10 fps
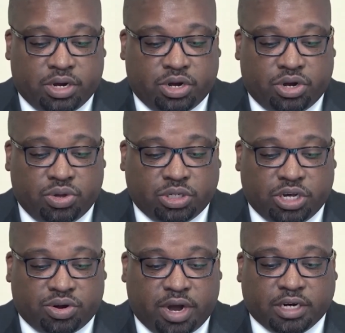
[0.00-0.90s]
Do you see
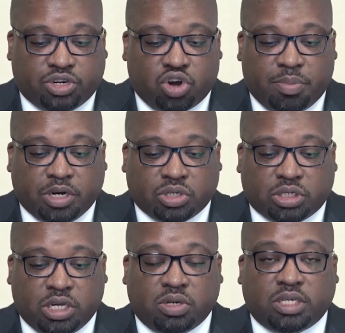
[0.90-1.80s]
credit dropping to
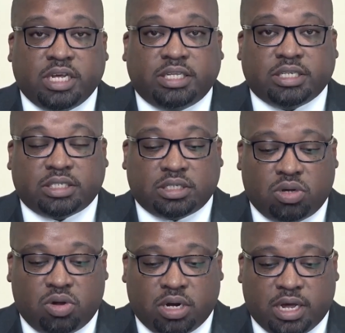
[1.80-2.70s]
single digits
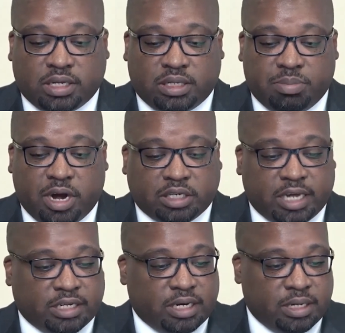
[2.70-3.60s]
on the CBR
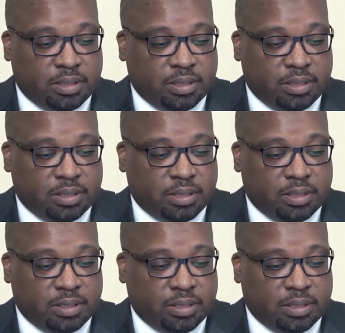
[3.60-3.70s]
tightening?